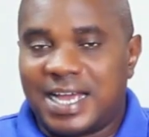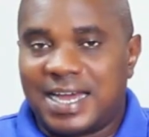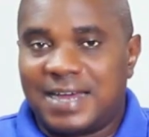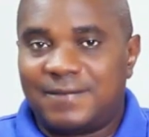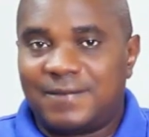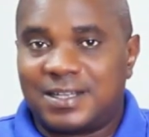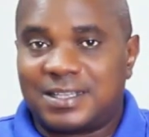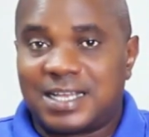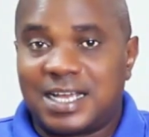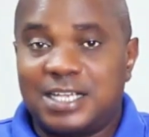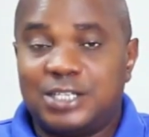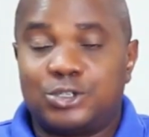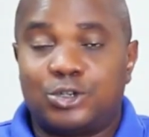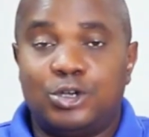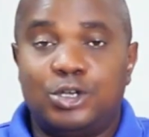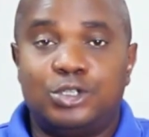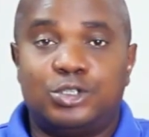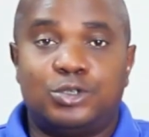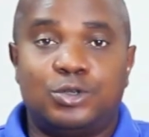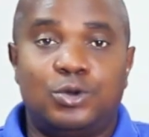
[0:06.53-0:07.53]
their avatar is
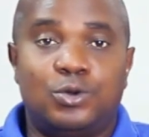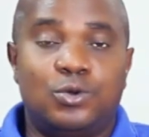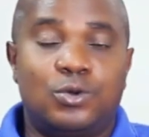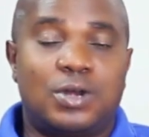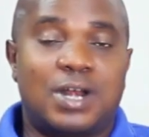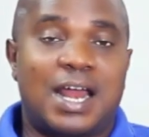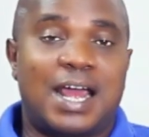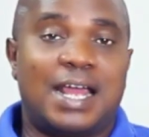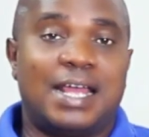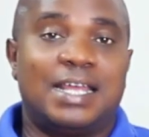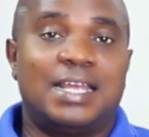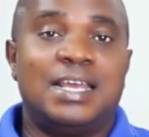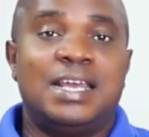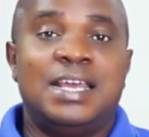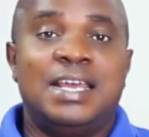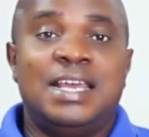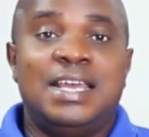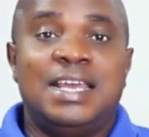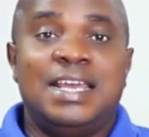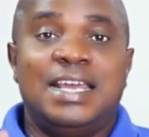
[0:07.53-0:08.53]
going to look like
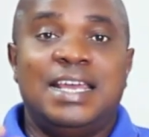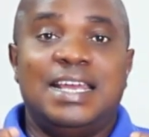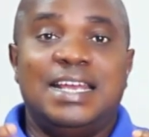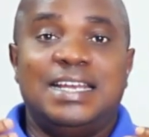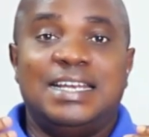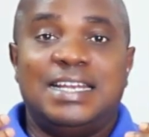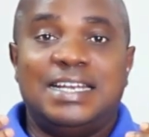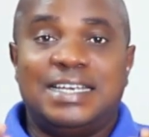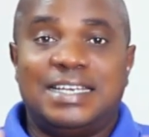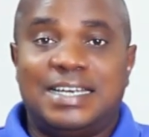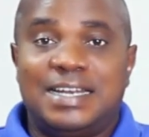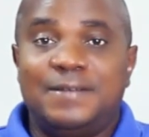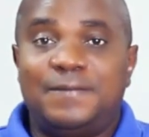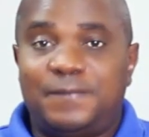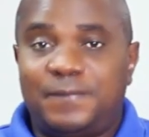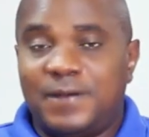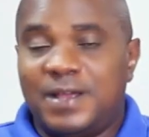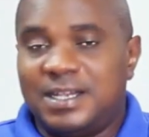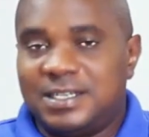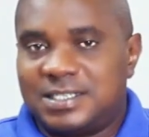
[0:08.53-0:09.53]
in the
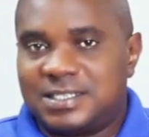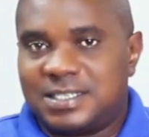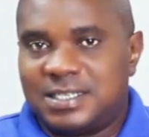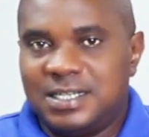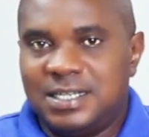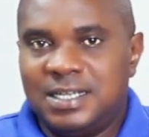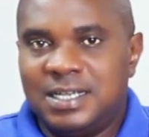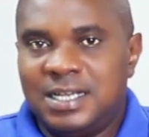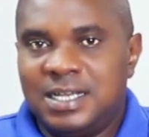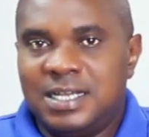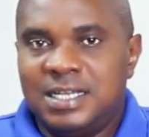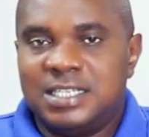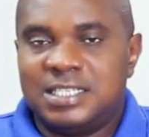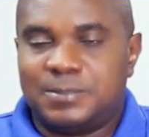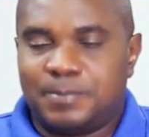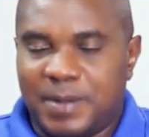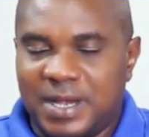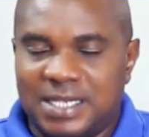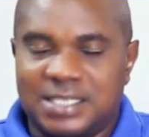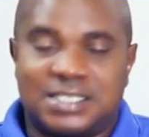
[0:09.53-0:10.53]
face
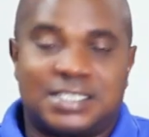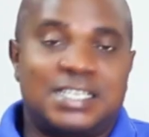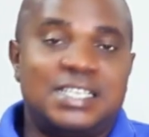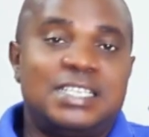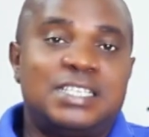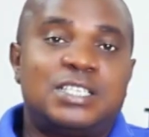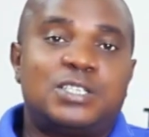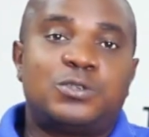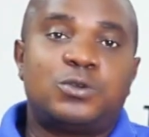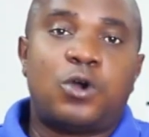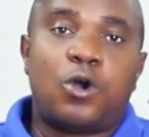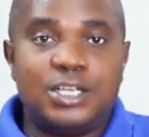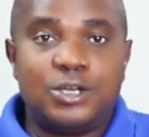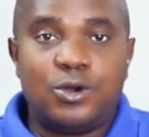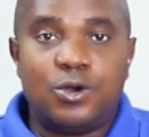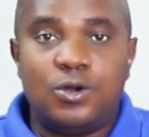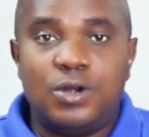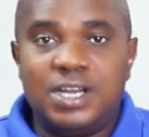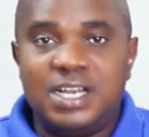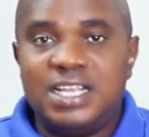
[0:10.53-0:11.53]
space. Since
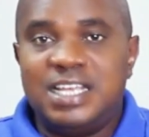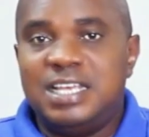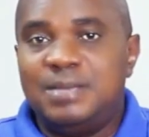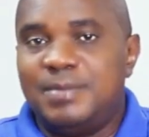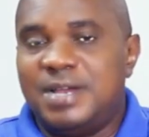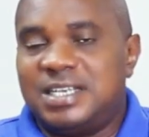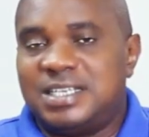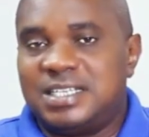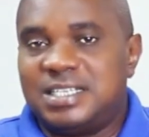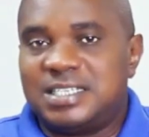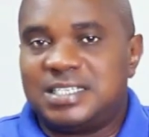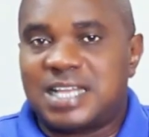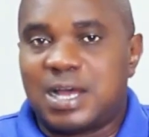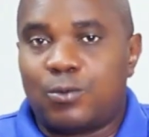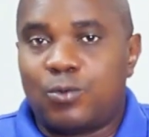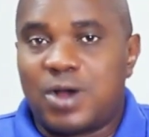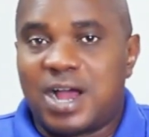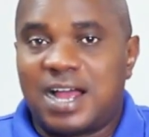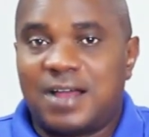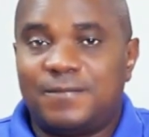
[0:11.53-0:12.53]
the only images
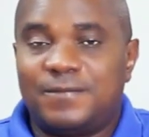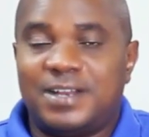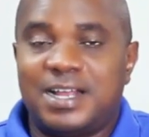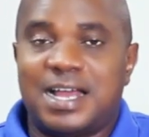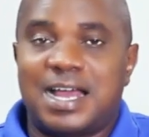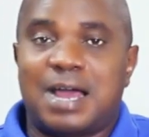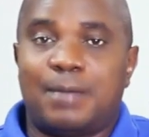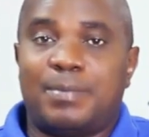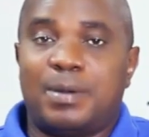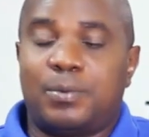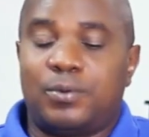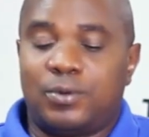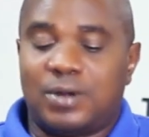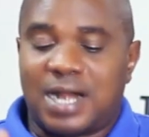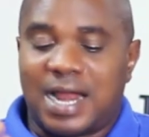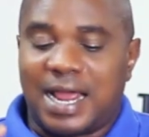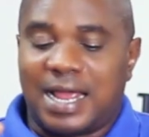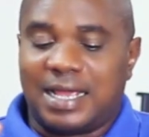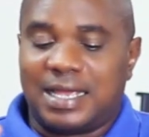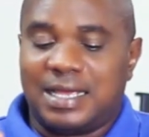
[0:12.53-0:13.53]
that we have there are
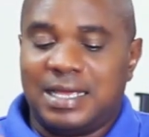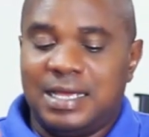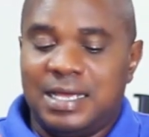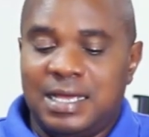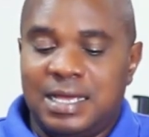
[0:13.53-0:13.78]
people like